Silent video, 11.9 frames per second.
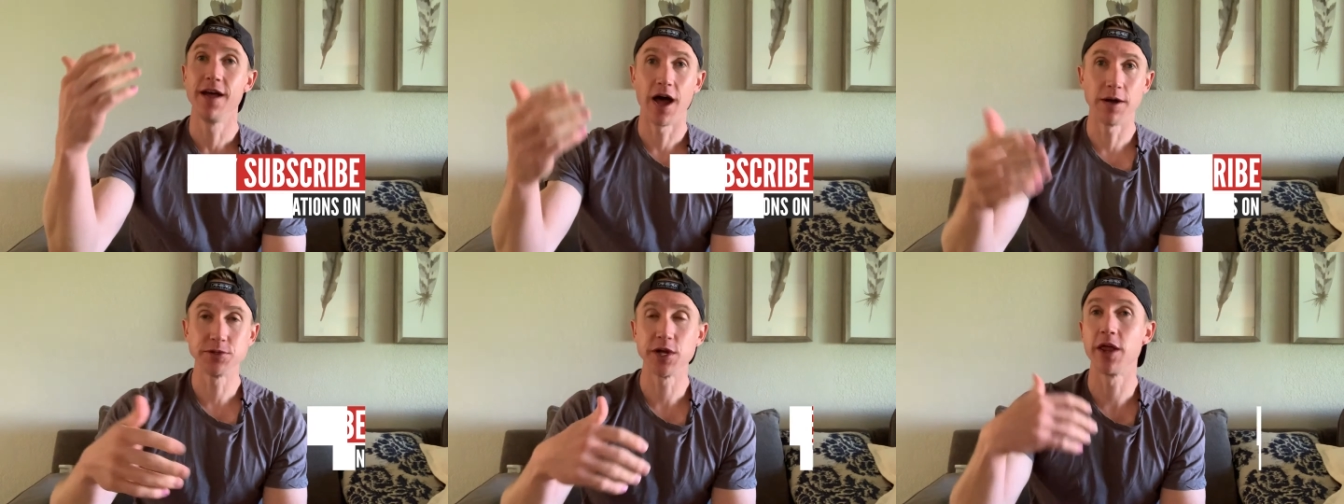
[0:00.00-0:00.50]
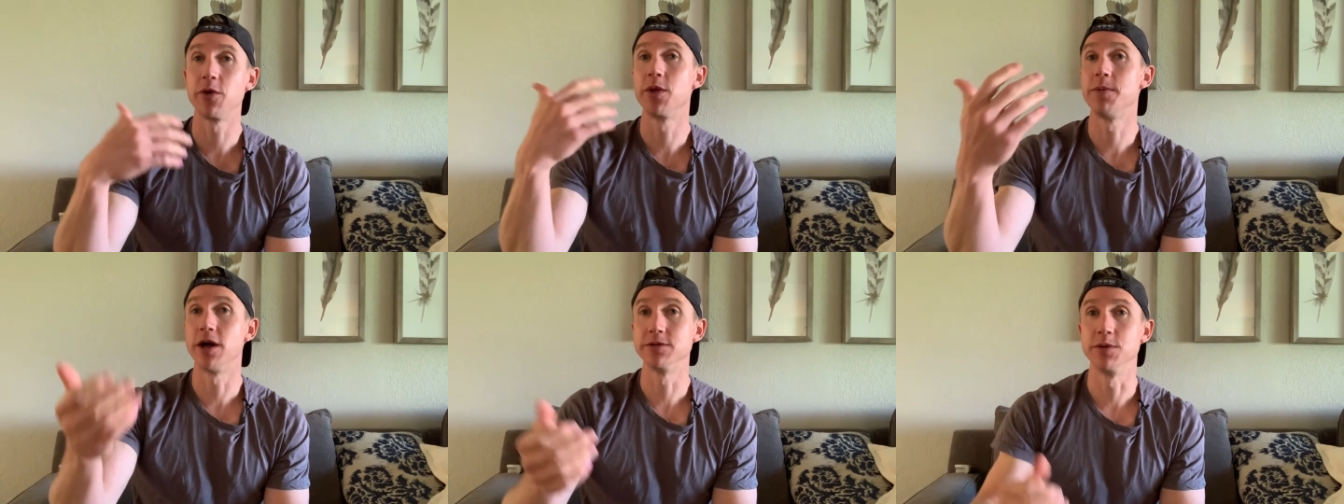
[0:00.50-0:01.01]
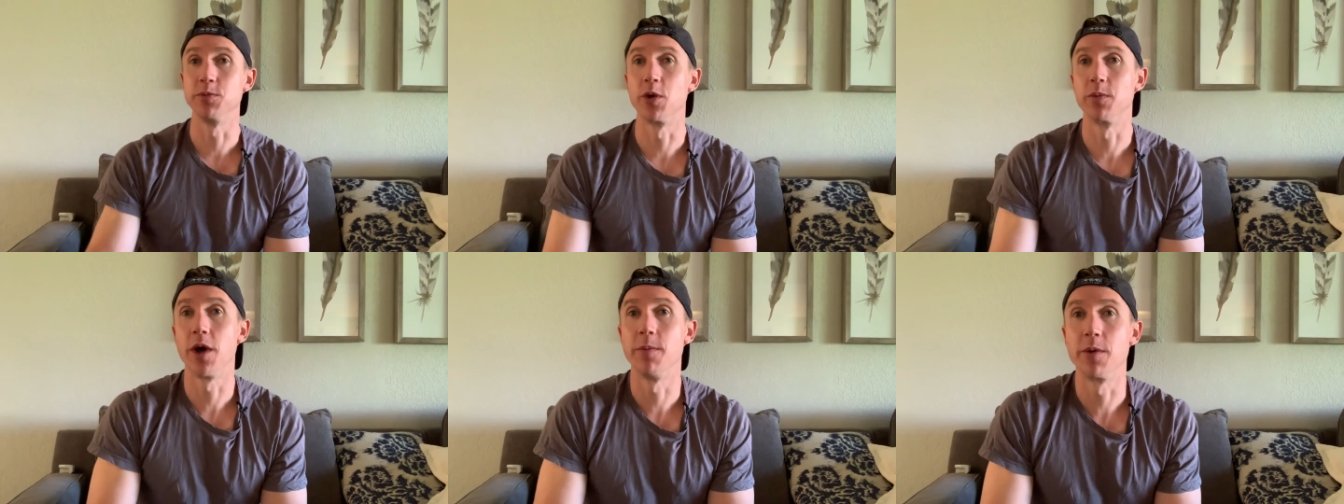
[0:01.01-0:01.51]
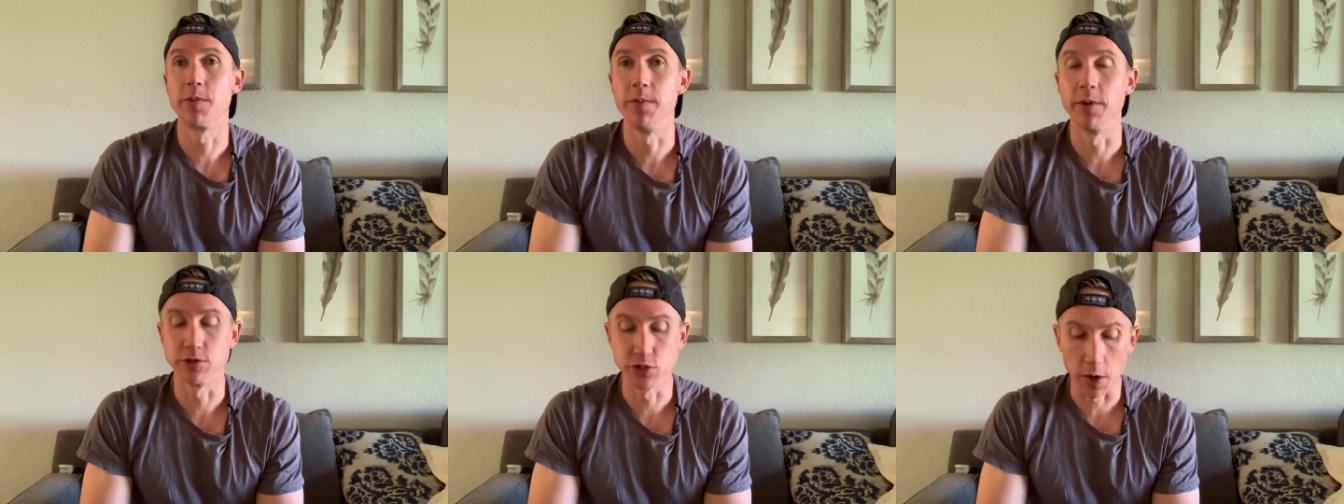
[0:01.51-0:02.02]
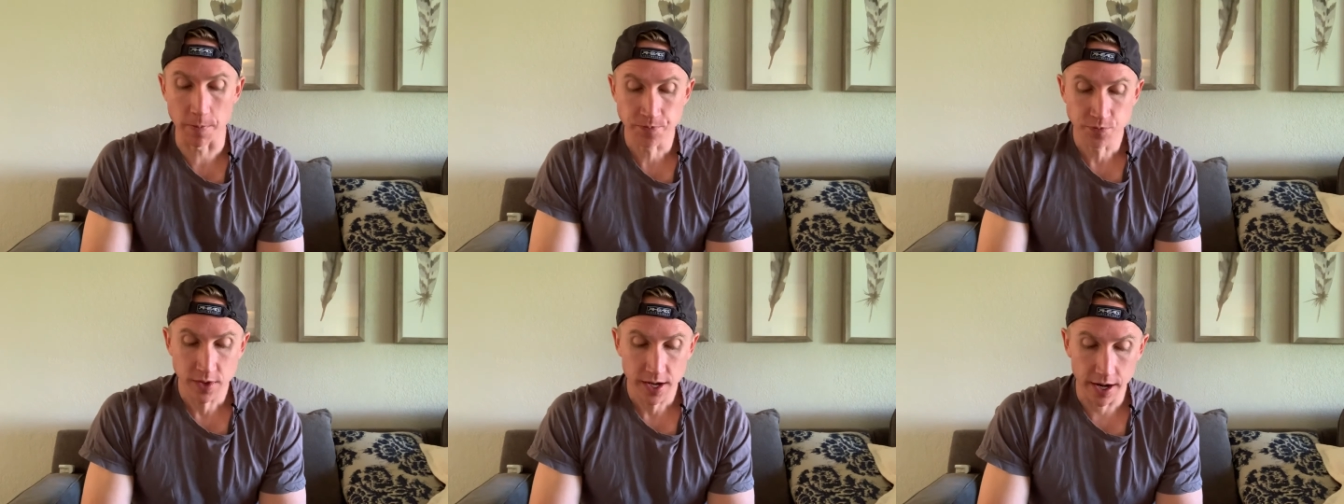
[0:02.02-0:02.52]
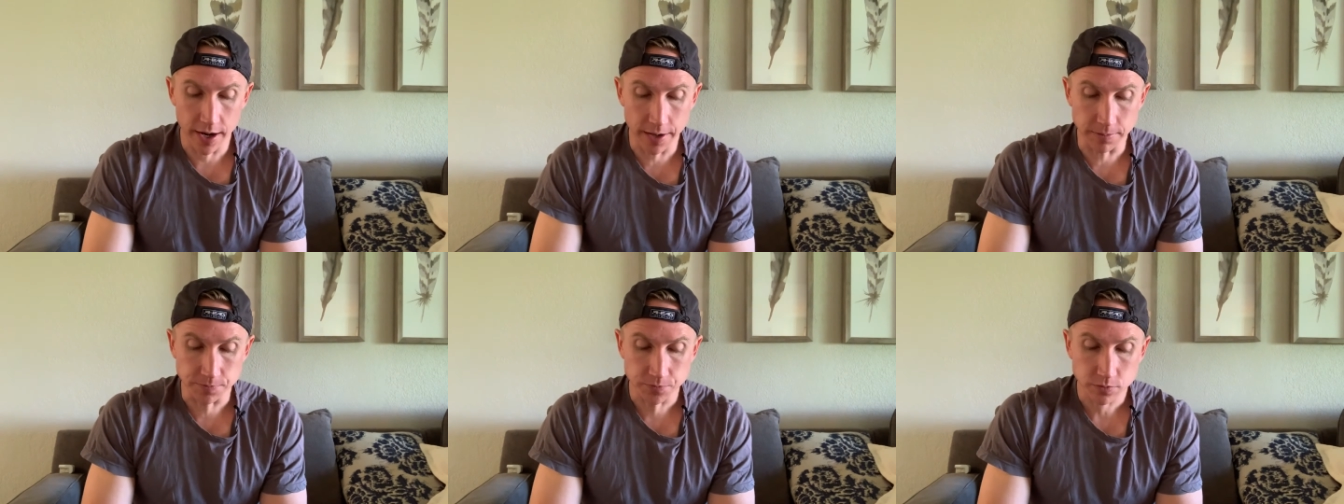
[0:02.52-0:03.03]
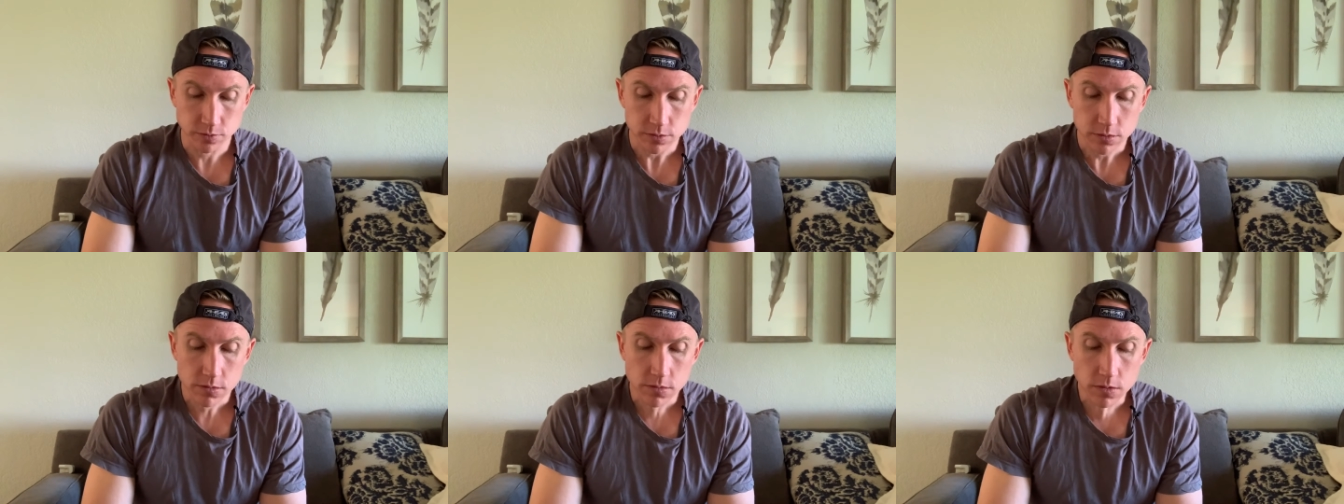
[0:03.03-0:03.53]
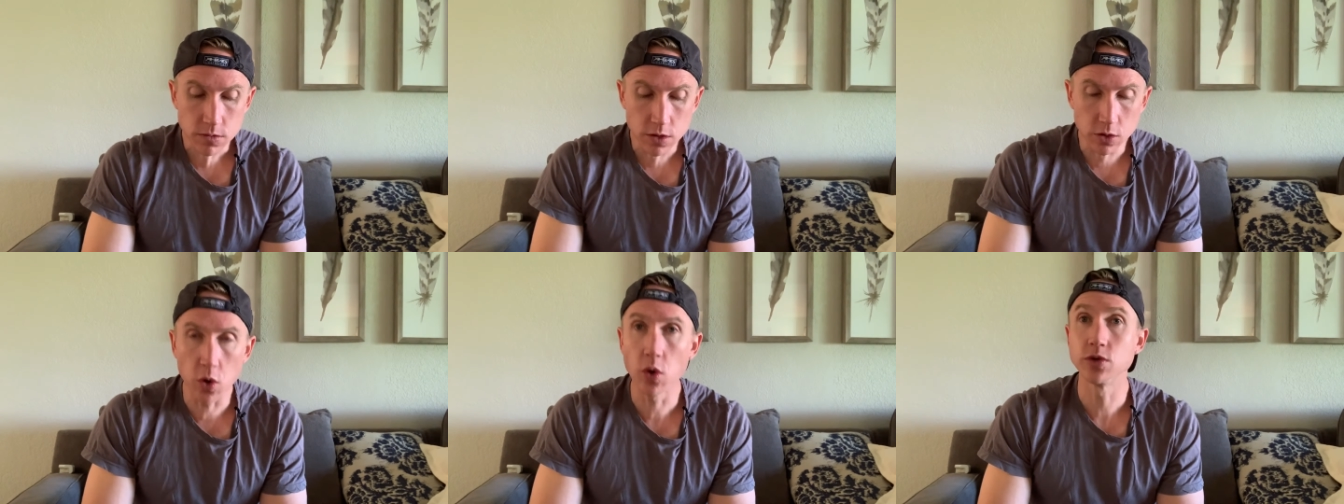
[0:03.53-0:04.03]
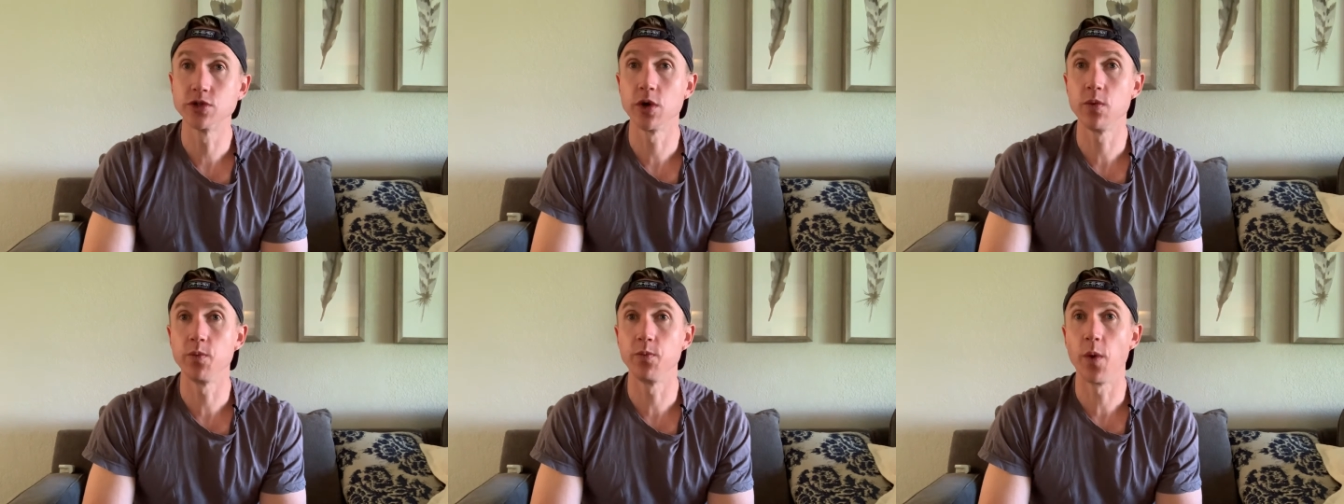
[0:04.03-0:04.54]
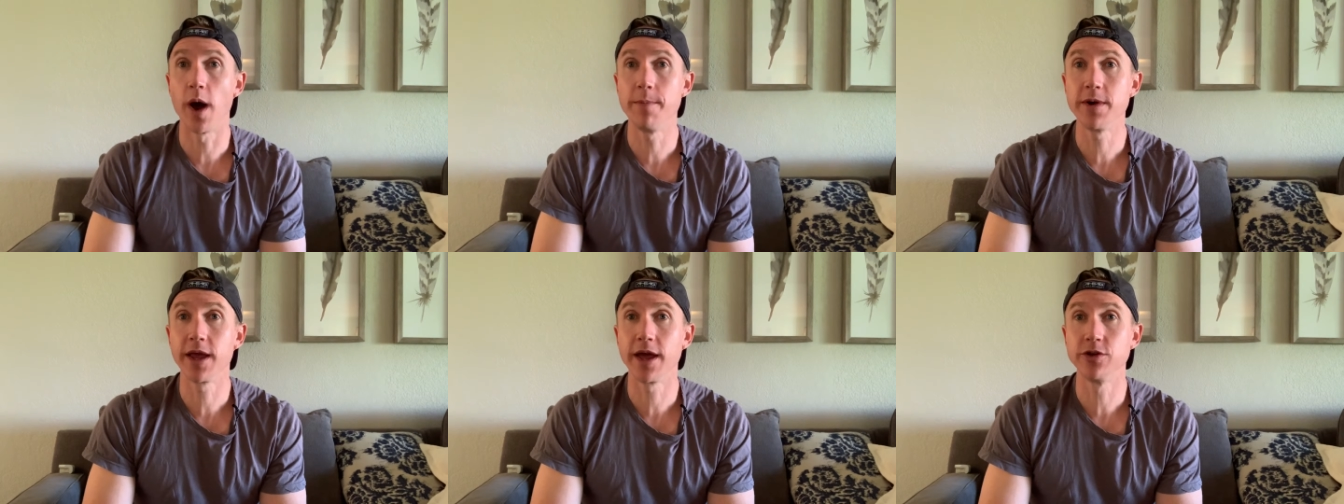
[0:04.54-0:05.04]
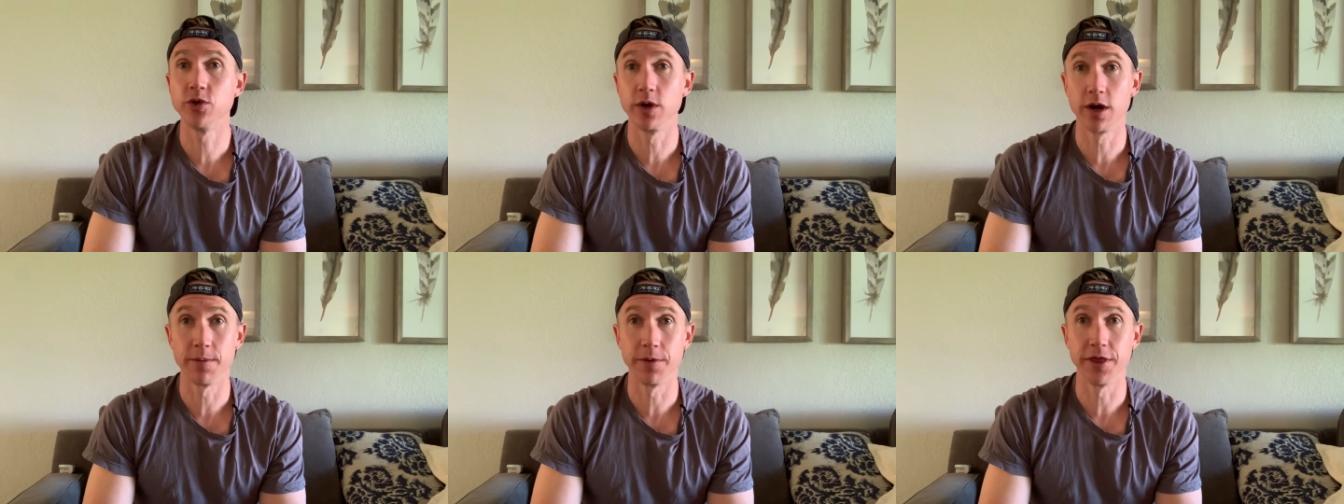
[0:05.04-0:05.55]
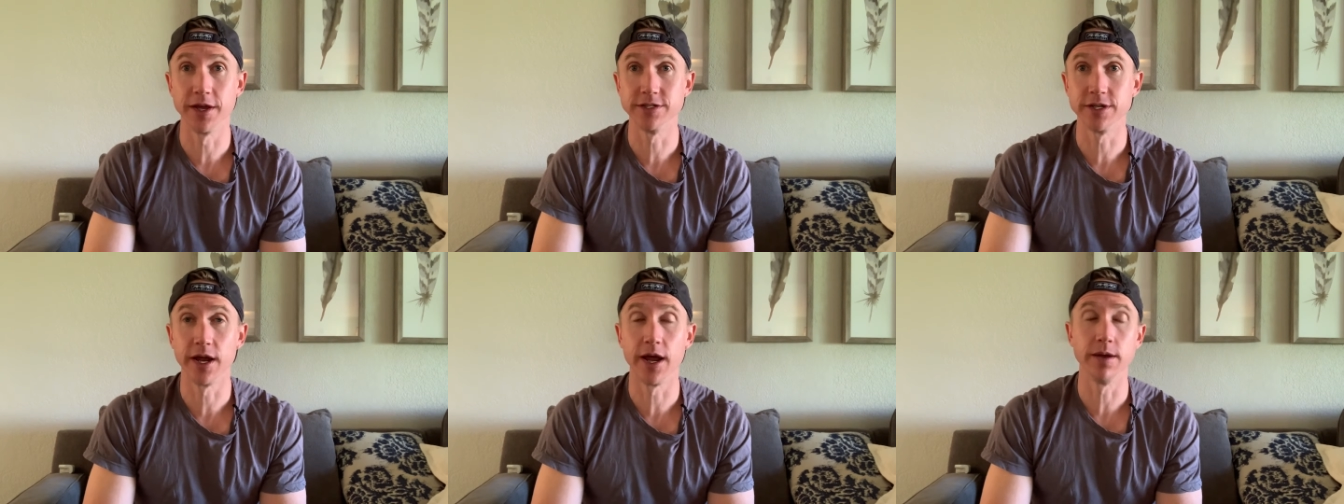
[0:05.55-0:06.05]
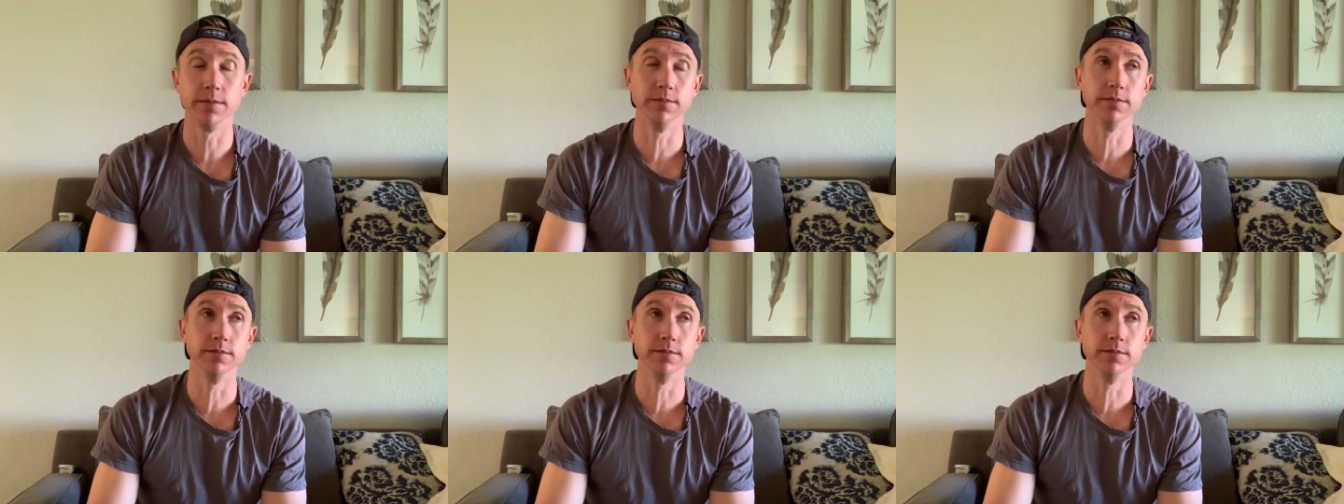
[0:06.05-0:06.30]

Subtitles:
Helps the algorithm, helps me more, help more people. So, cool. So I'm going to get into a couple things today.